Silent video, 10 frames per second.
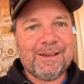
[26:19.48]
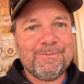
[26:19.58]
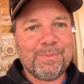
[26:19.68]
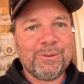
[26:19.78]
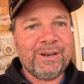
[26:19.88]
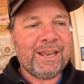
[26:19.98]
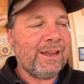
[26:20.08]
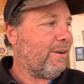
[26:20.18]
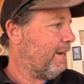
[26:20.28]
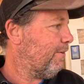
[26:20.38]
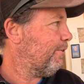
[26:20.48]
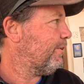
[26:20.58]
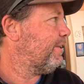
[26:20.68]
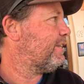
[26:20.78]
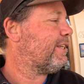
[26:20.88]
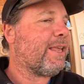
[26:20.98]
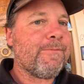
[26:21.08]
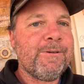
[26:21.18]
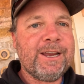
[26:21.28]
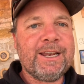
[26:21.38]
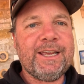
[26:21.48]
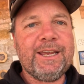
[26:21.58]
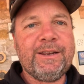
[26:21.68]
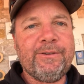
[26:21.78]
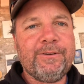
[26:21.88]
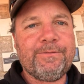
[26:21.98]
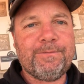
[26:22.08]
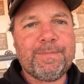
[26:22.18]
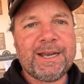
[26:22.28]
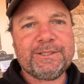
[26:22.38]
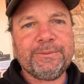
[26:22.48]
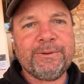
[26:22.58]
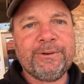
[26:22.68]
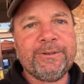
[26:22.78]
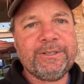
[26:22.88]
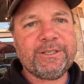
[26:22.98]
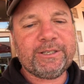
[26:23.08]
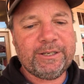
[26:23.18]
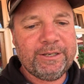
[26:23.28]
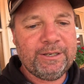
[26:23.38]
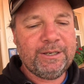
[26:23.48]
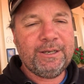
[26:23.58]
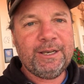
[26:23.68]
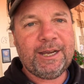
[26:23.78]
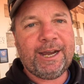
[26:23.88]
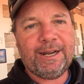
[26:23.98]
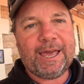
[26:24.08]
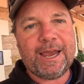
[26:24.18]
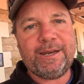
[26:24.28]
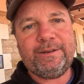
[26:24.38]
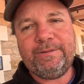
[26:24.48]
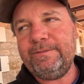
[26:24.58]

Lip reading: I'm gonna go in here and have a look at this and then we're gonna head off back towards Adelaide.